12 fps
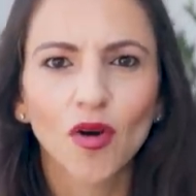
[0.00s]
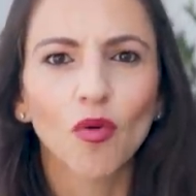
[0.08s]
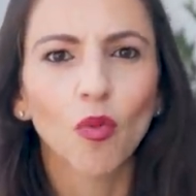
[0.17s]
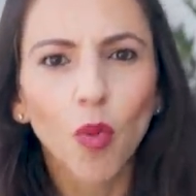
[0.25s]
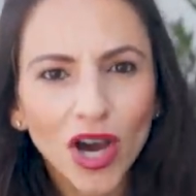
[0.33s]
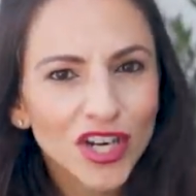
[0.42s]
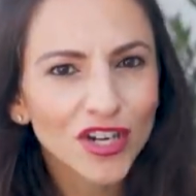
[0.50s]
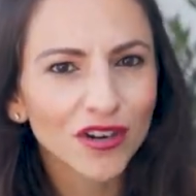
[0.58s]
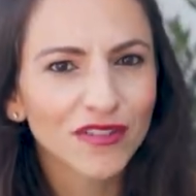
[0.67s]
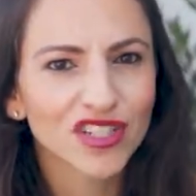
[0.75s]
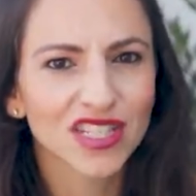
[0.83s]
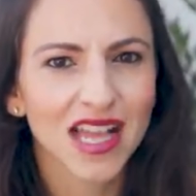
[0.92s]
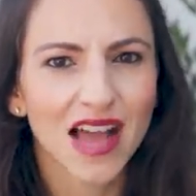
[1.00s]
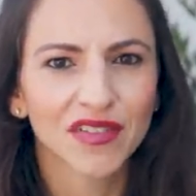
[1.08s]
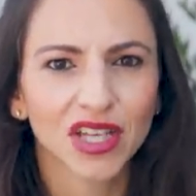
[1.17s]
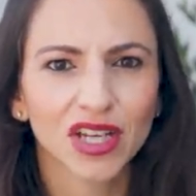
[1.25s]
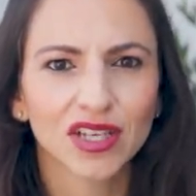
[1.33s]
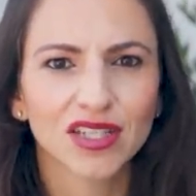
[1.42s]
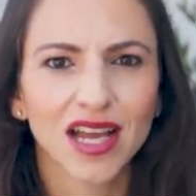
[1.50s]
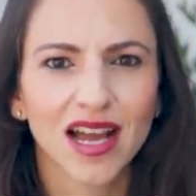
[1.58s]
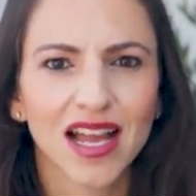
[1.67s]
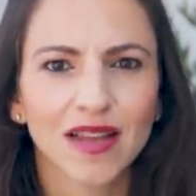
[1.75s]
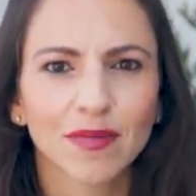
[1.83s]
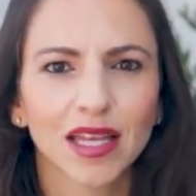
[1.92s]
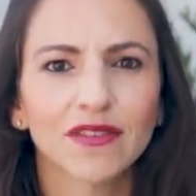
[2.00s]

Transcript: wonder if she's having a good time,